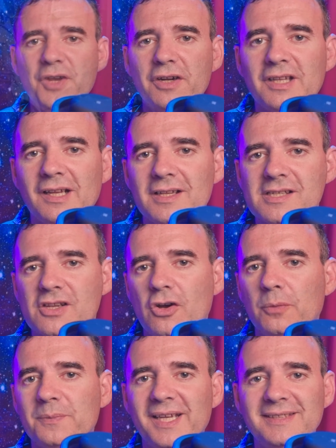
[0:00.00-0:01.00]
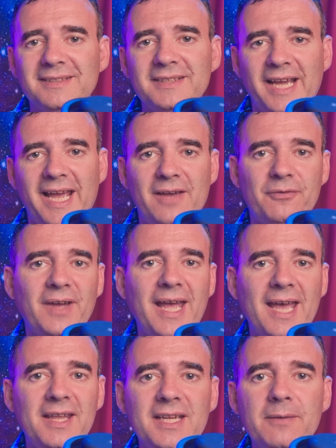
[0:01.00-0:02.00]
If your telescope doesn't have
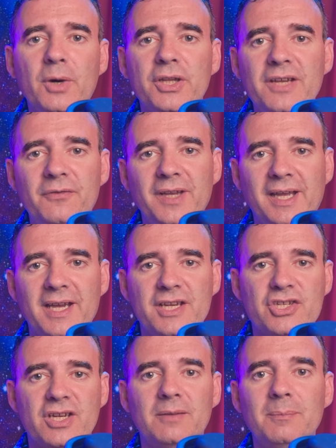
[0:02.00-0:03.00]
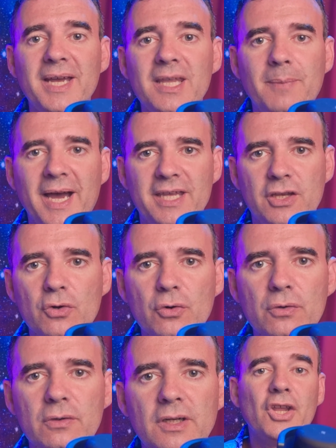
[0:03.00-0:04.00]
any modification made by
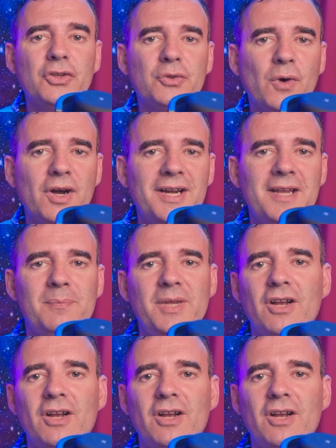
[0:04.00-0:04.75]
you, don't worry